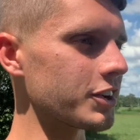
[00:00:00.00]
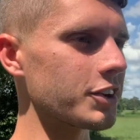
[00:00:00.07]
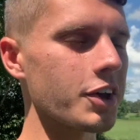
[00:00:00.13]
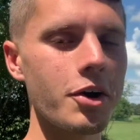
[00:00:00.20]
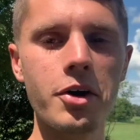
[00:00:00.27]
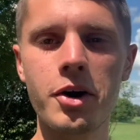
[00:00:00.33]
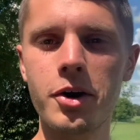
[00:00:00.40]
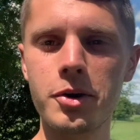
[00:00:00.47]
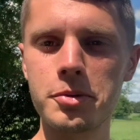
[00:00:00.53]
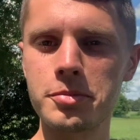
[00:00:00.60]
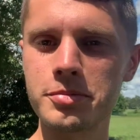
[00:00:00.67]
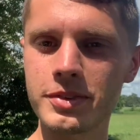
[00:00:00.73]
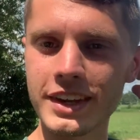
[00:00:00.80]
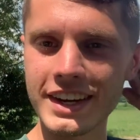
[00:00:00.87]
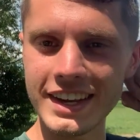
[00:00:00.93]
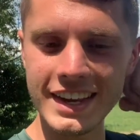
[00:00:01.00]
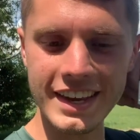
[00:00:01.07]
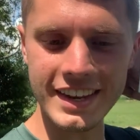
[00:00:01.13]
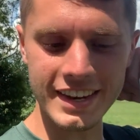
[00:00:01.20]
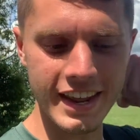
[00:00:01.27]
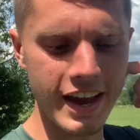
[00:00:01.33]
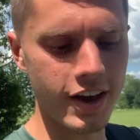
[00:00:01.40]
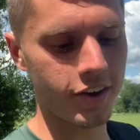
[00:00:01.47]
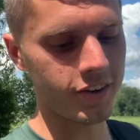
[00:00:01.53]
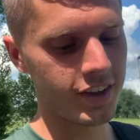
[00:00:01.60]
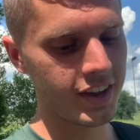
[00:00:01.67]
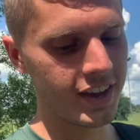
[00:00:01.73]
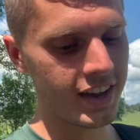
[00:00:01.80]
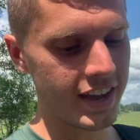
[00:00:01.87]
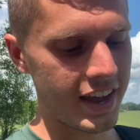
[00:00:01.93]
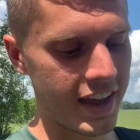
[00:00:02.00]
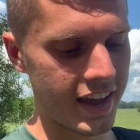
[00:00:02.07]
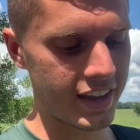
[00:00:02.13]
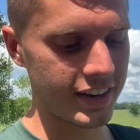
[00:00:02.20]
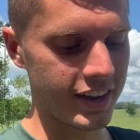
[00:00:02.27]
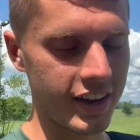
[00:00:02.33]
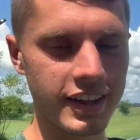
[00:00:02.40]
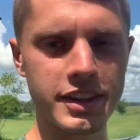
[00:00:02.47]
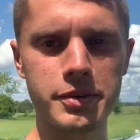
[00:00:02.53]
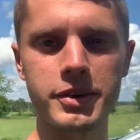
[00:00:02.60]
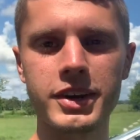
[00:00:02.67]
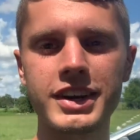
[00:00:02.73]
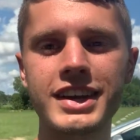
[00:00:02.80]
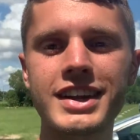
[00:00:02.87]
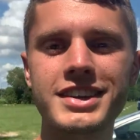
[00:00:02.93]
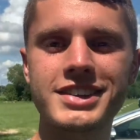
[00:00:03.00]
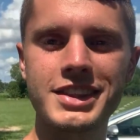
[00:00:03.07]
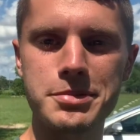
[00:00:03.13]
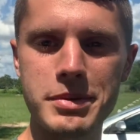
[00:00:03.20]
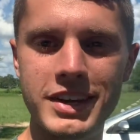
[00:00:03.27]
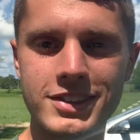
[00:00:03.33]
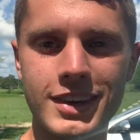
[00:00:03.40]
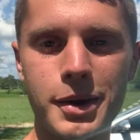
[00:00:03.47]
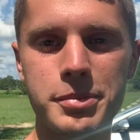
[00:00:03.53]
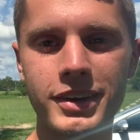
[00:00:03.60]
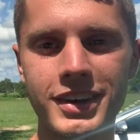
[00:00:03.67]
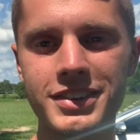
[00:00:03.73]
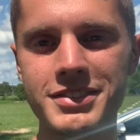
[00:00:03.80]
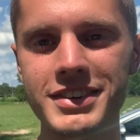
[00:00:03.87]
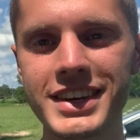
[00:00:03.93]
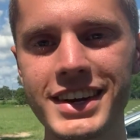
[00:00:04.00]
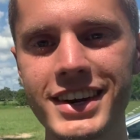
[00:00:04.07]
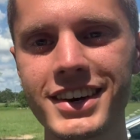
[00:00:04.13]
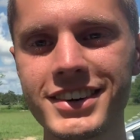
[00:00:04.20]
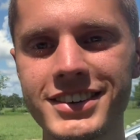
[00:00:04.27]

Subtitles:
go home, gonna eat now. And then we're gonna get into the main topic of the video.